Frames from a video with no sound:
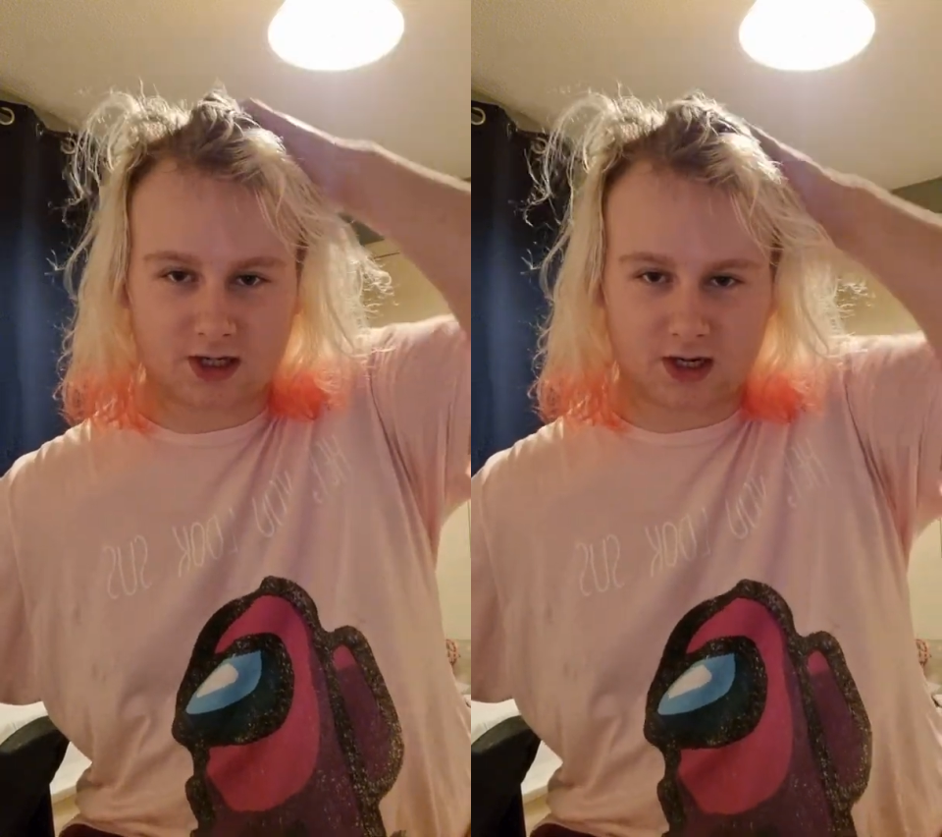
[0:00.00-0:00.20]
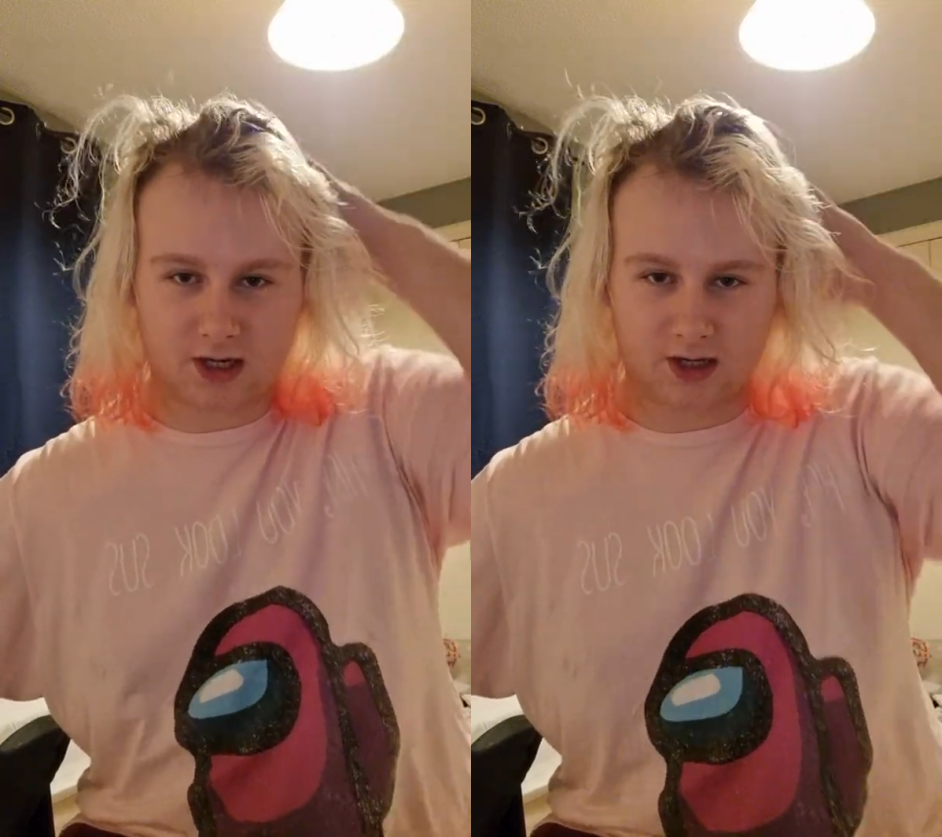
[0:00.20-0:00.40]

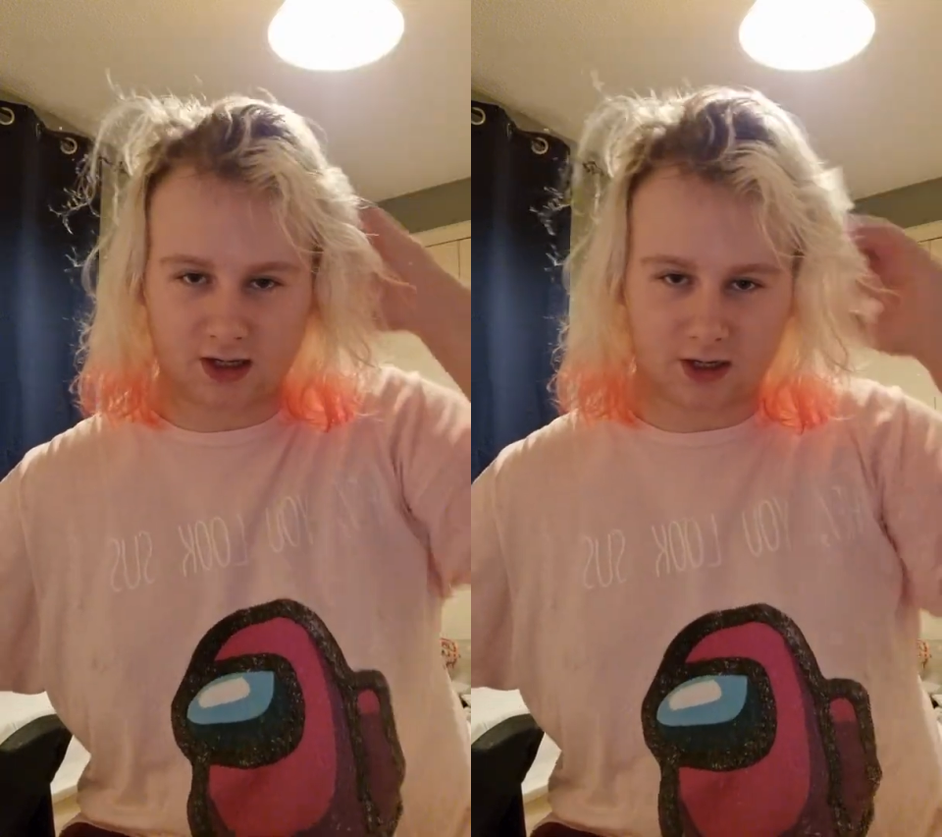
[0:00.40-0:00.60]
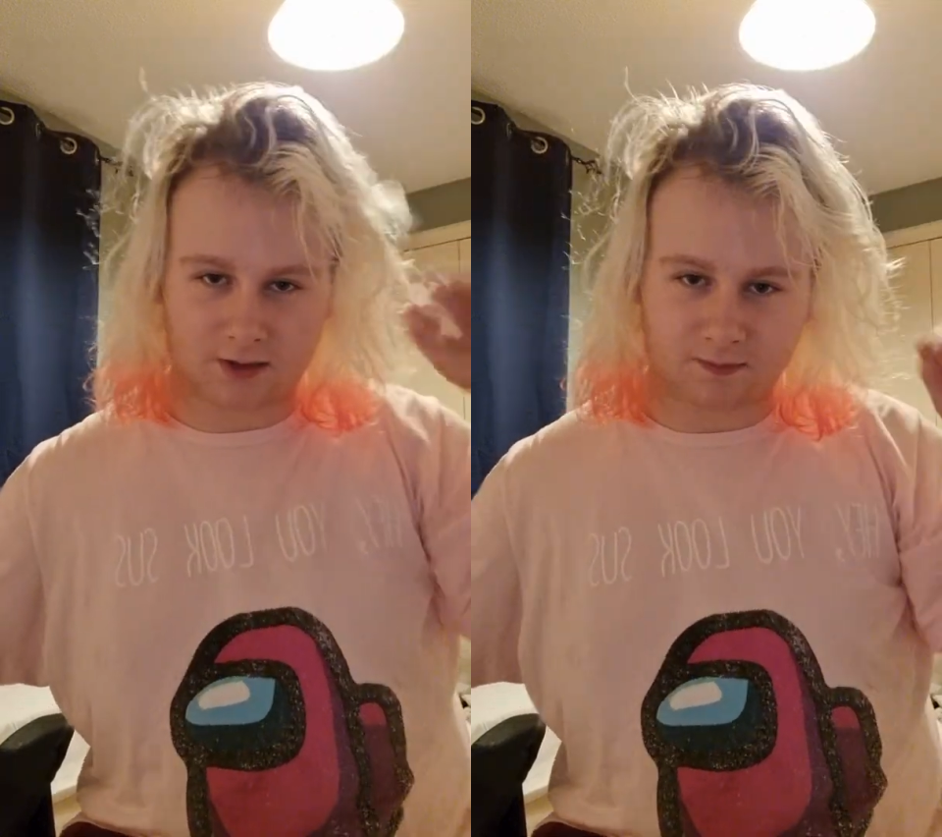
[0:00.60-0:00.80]
again.
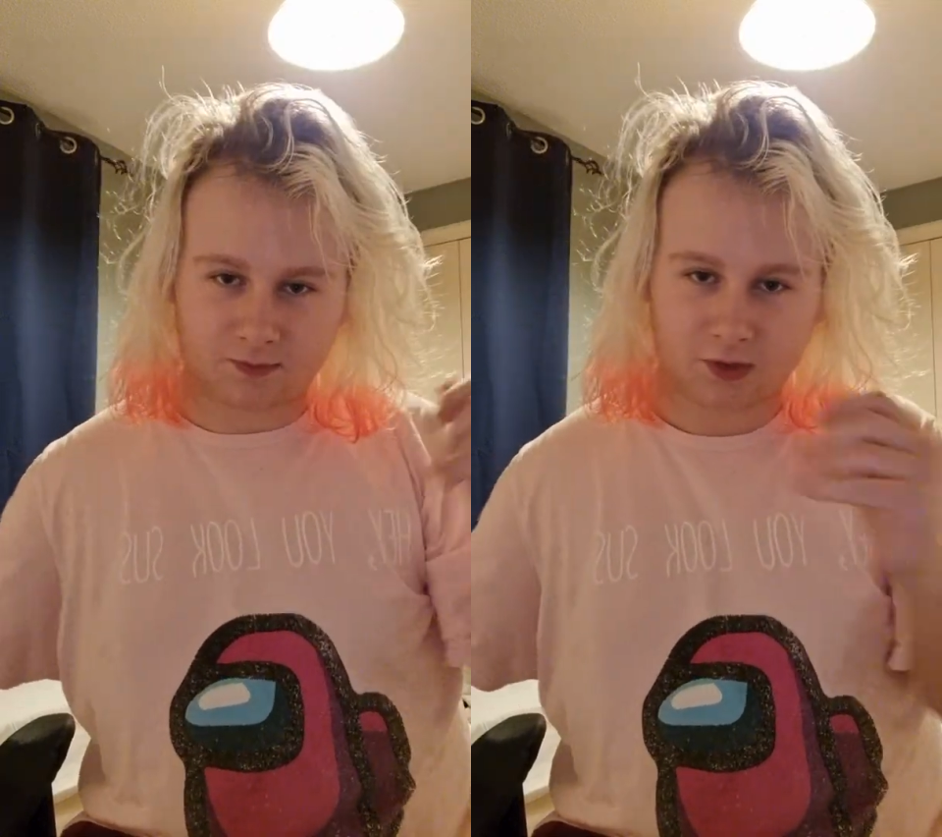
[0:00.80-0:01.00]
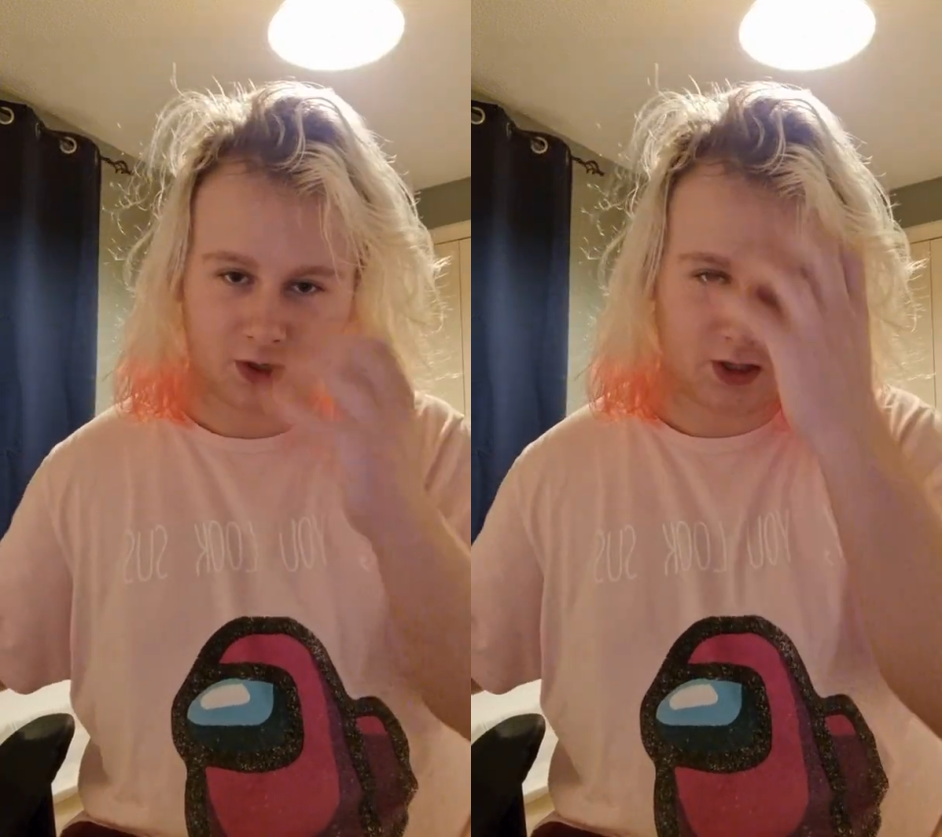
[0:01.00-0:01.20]

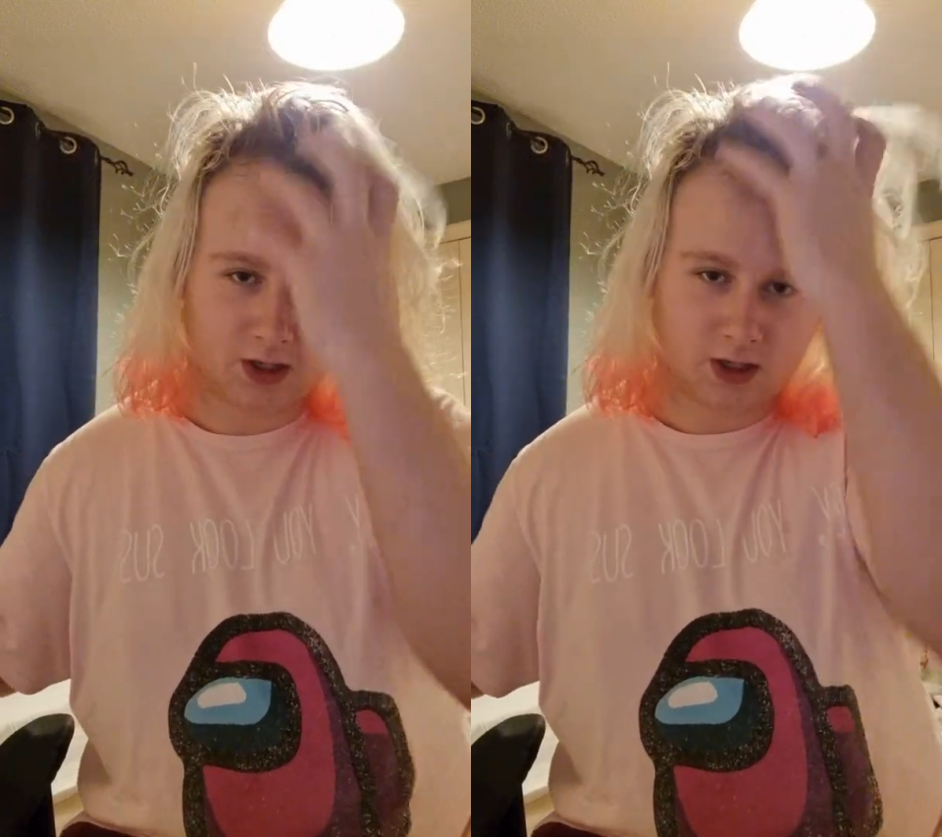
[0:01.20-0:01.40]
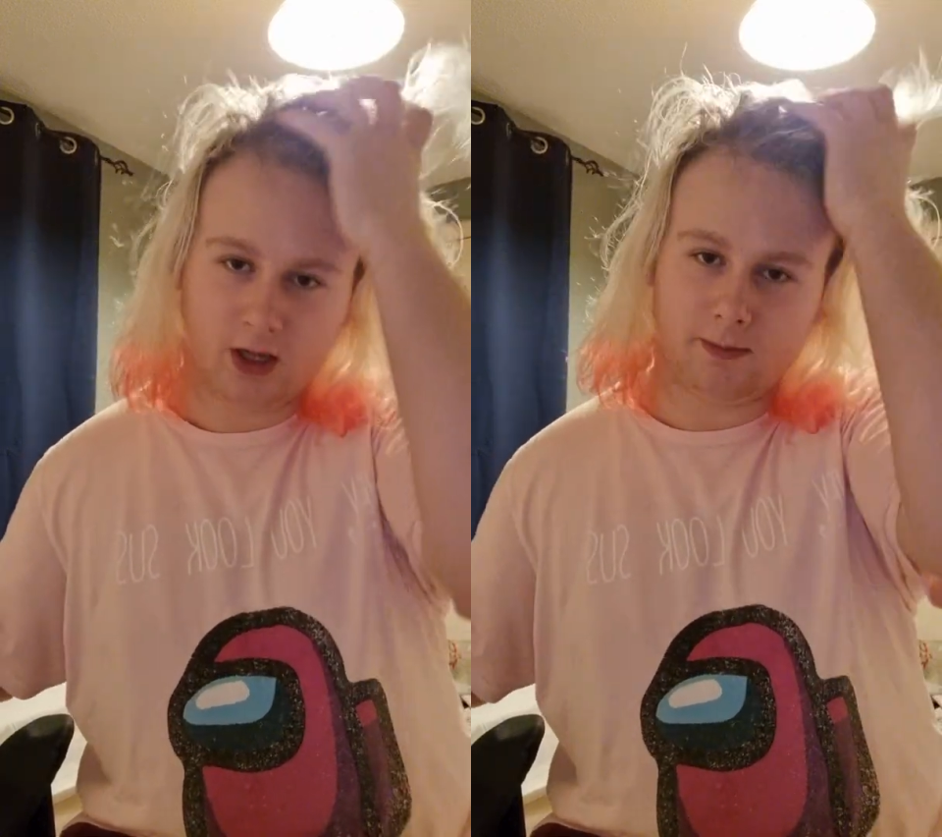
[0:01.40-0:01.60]

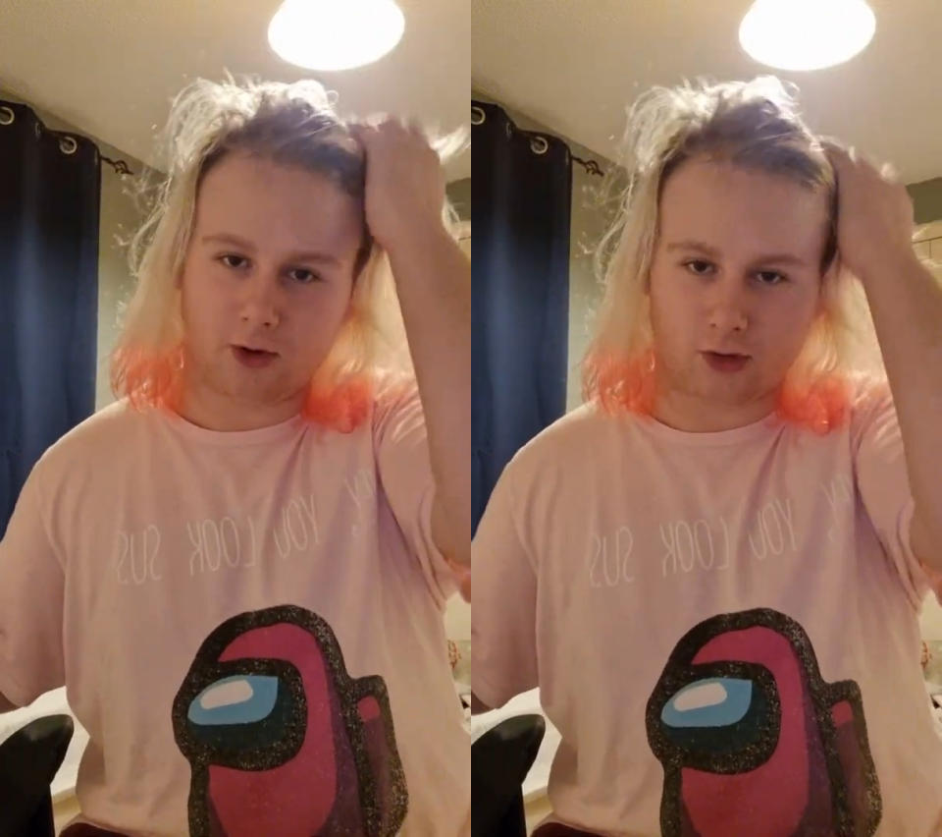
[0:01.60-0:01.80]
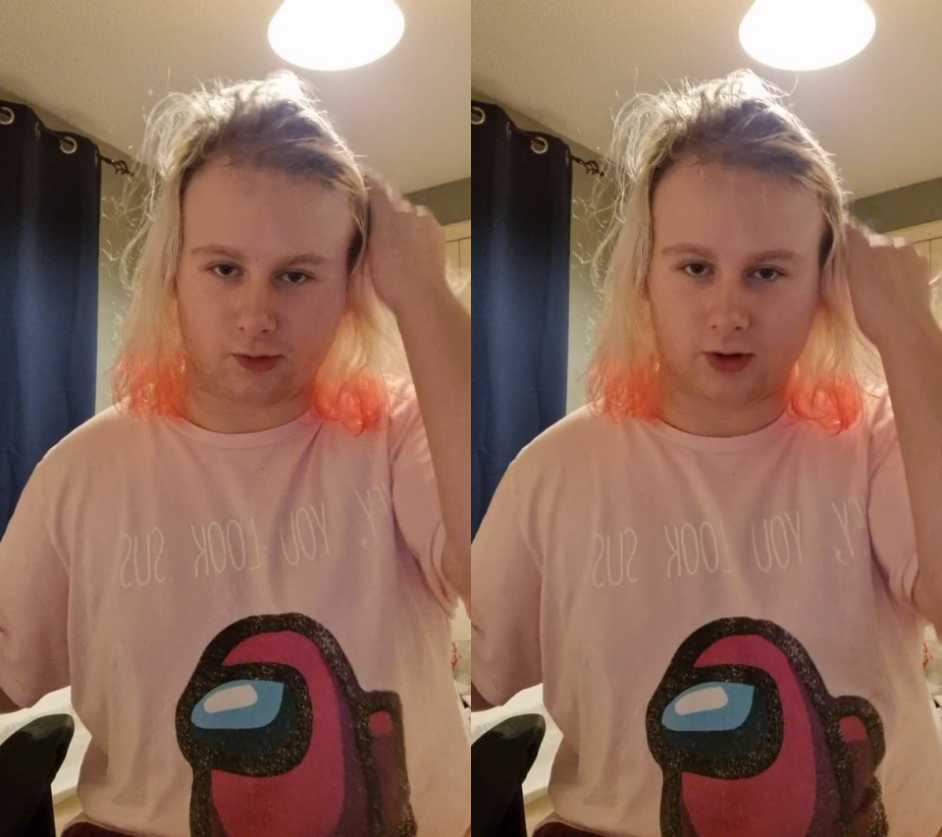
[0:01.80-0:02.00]
I'm
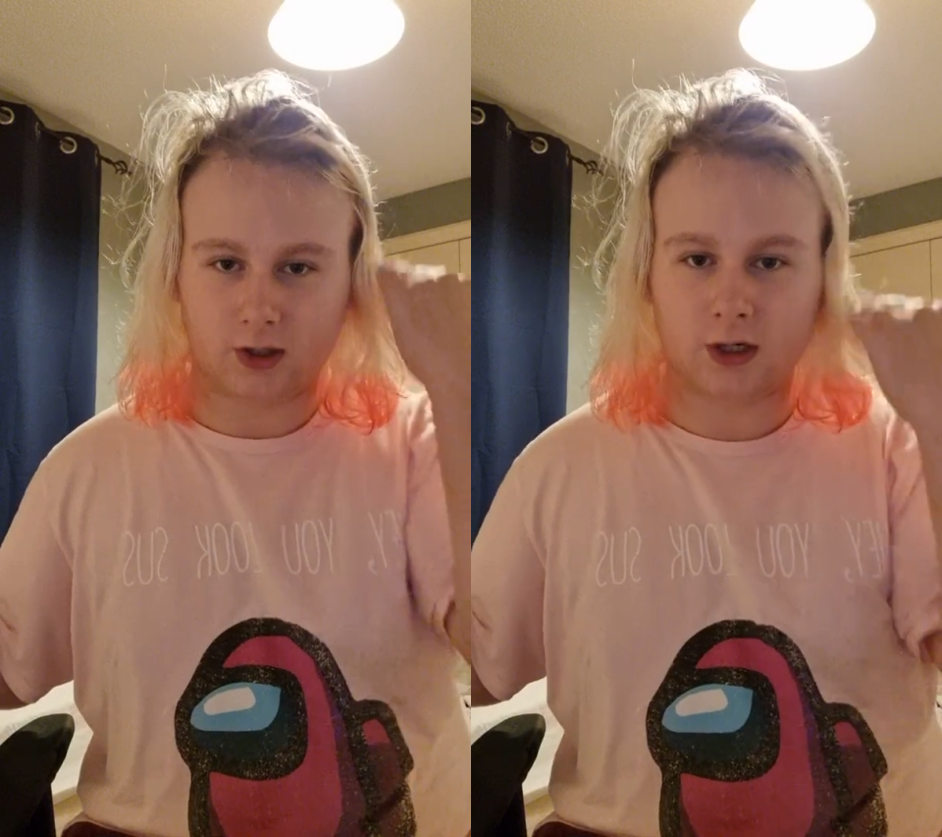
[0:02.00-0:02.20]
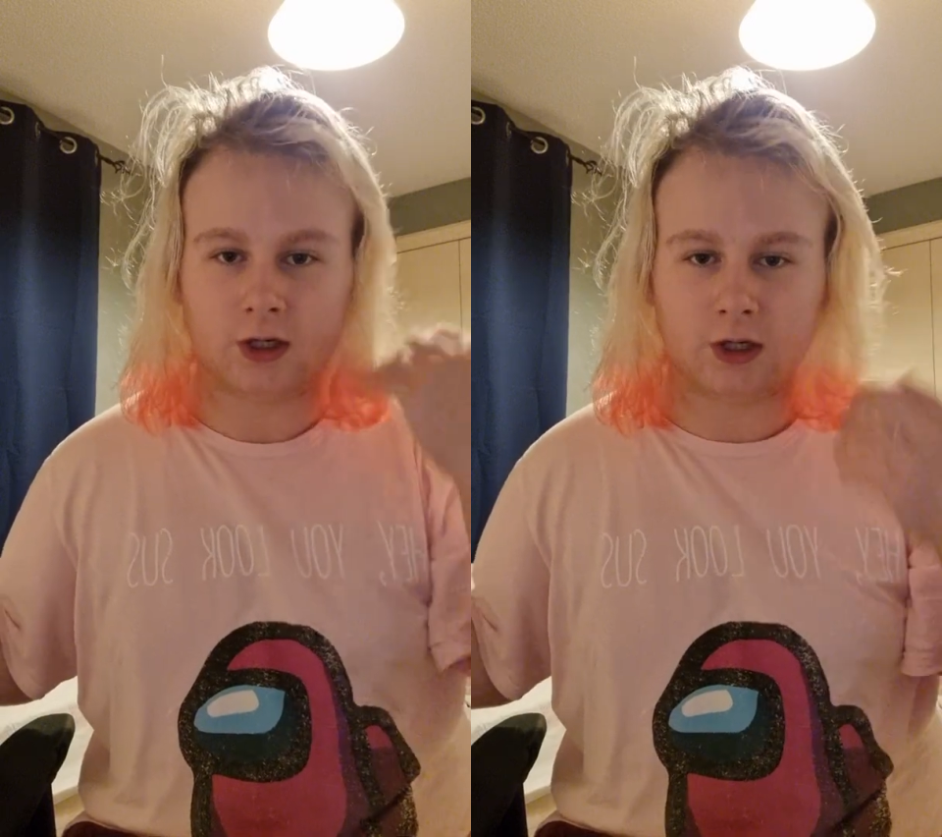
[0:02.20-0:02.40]
not drunk,